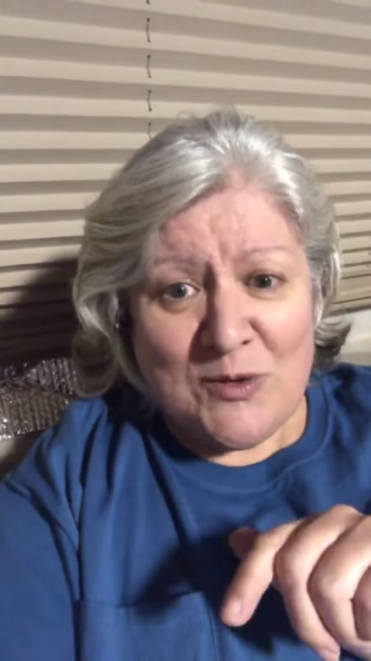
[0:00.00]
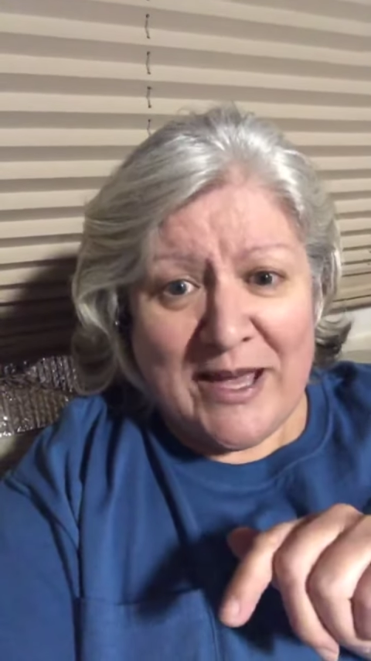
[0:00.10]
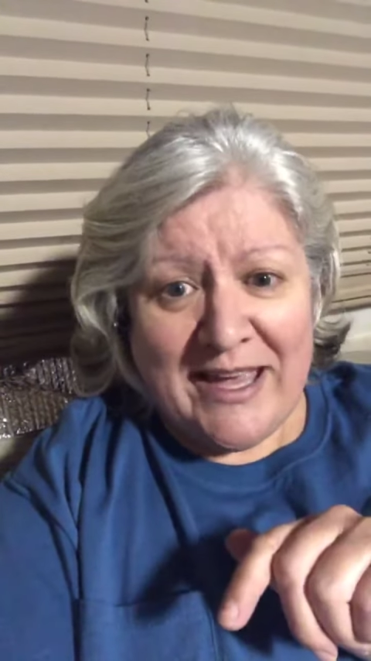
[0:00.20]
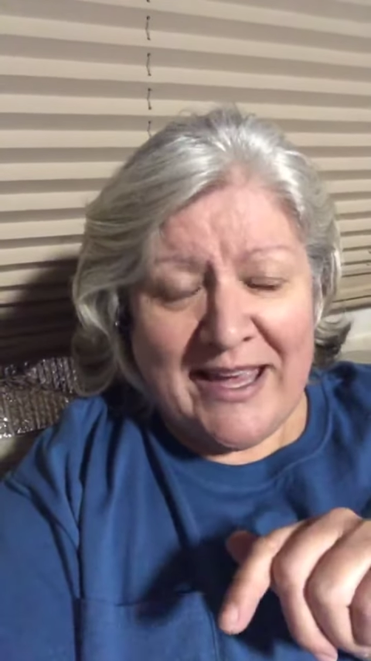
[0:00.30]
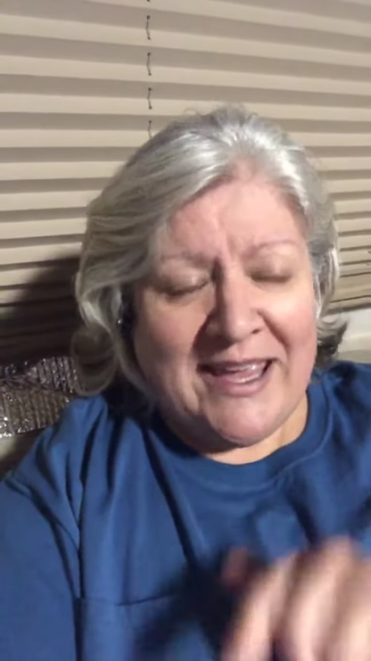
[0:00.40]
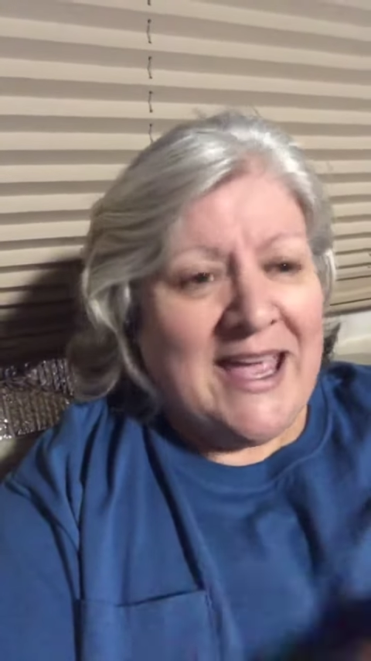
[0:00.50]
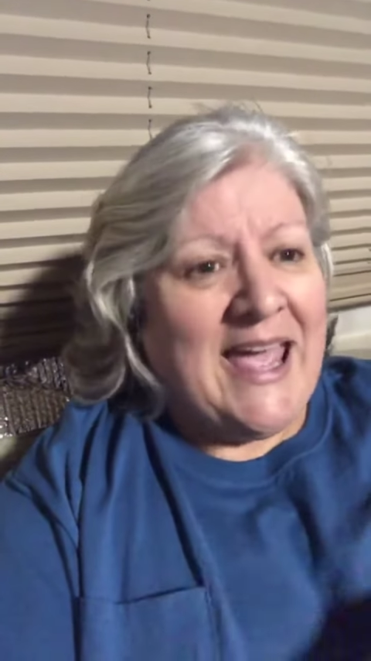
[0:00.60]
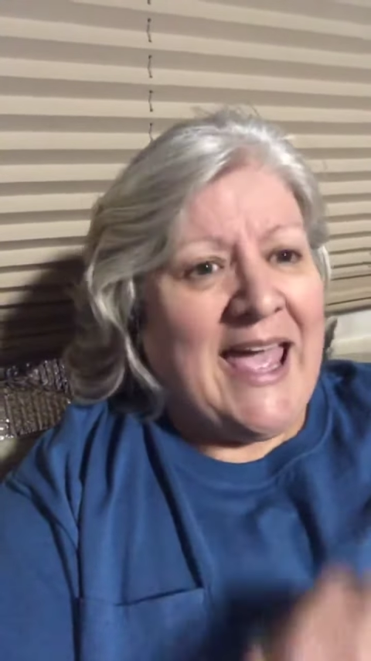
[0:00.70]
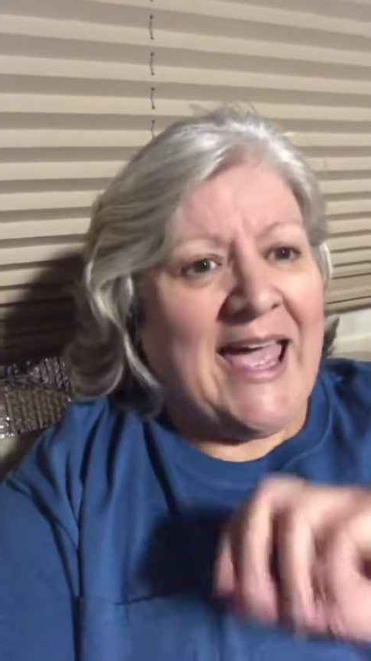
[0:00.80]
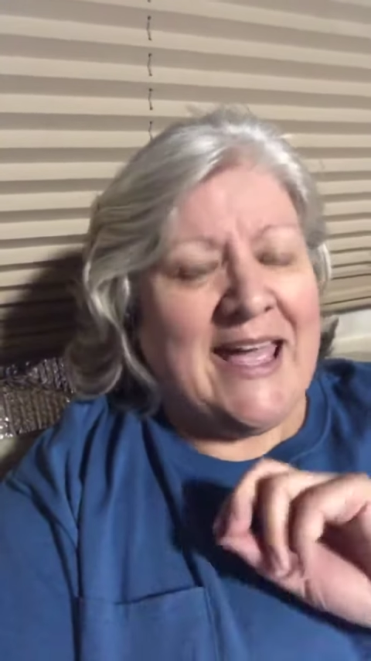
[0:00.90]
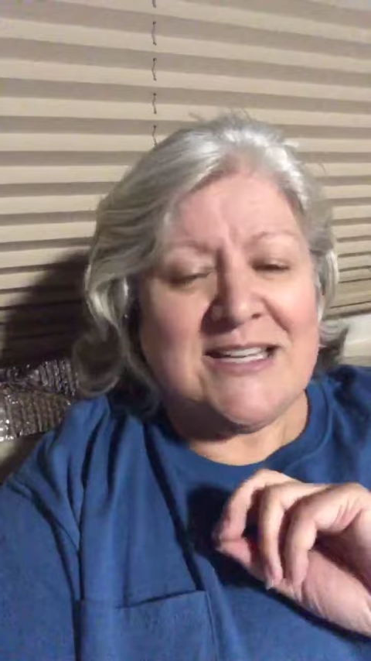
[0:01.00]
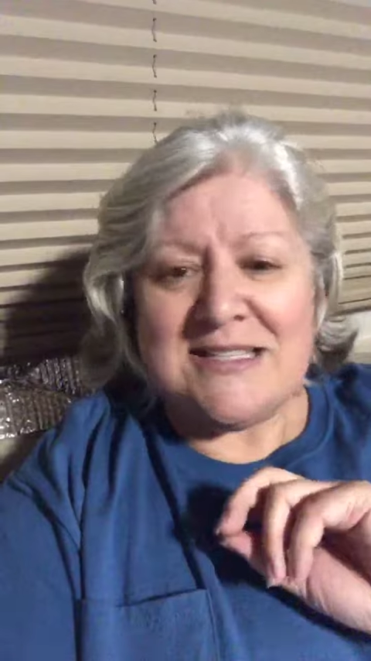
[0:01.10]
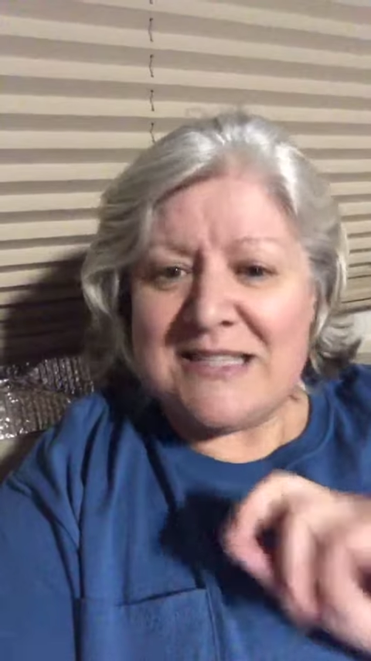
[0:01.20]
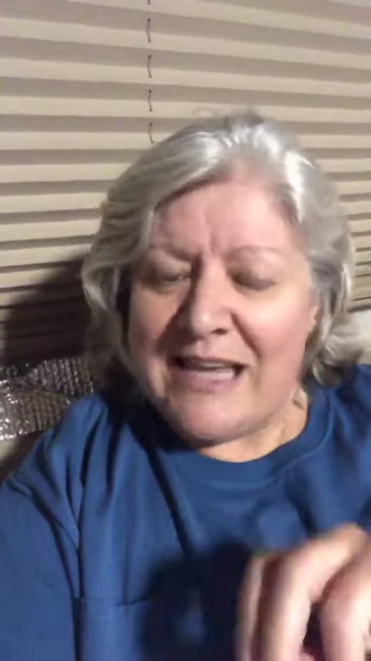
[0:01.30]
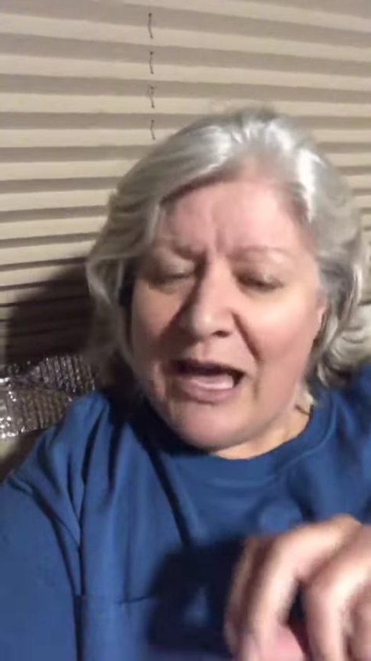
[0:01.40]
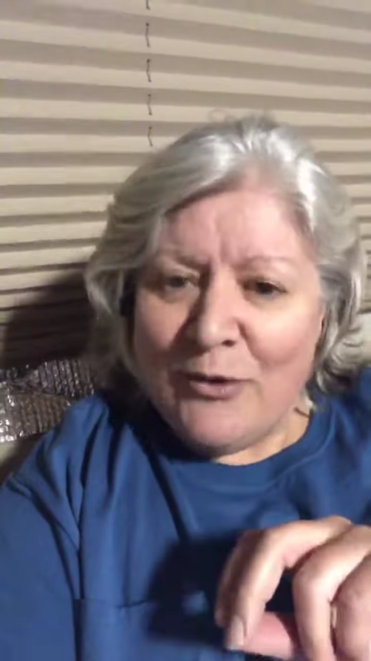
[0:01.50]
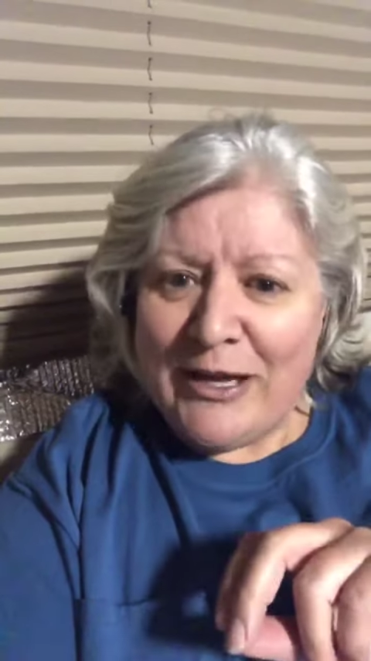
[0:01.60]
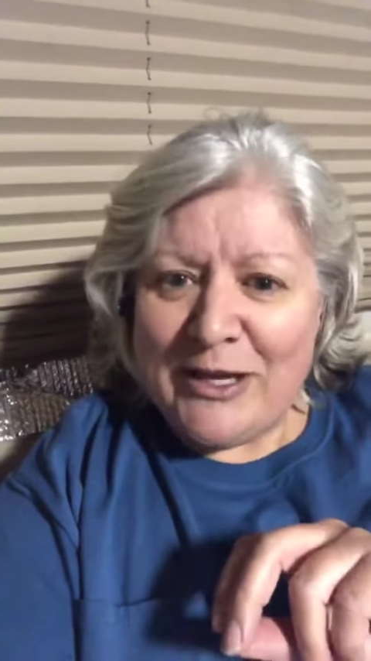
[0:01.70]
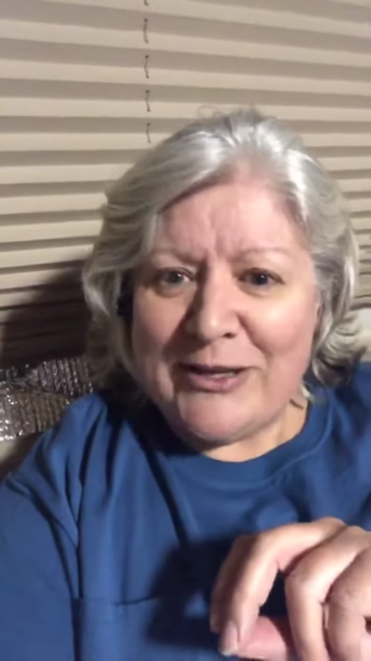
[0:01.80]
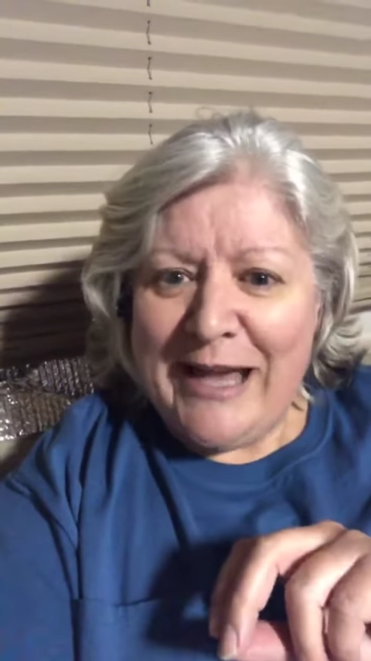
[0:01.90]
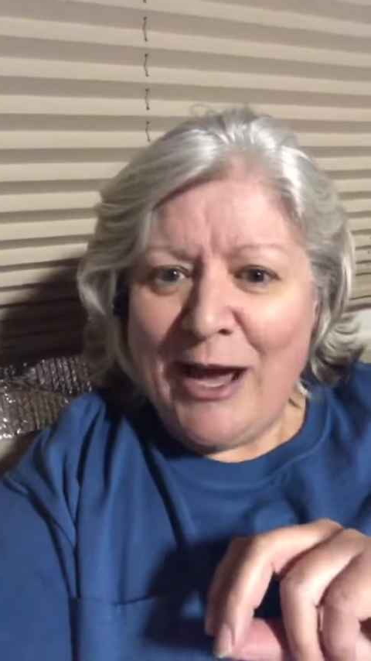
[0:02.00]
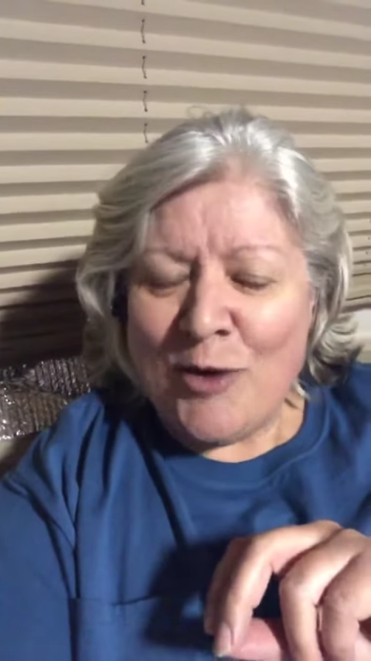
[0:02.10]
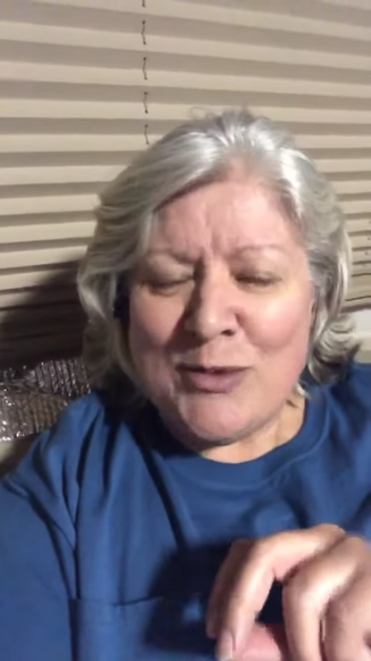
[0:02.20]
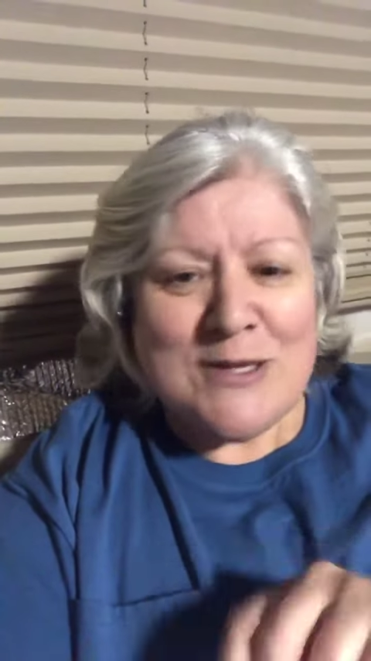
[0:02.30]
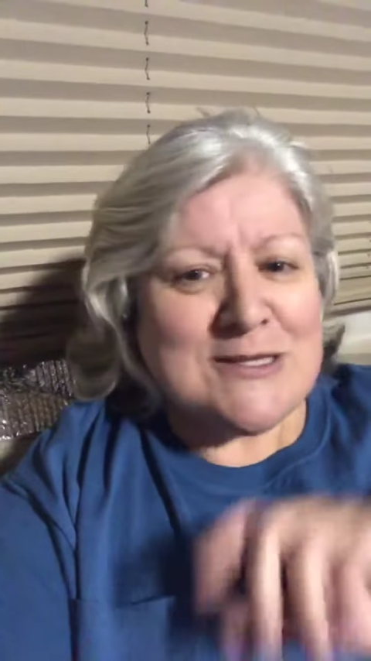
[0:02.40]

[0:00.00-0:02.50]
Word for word: okay and to see how he could help.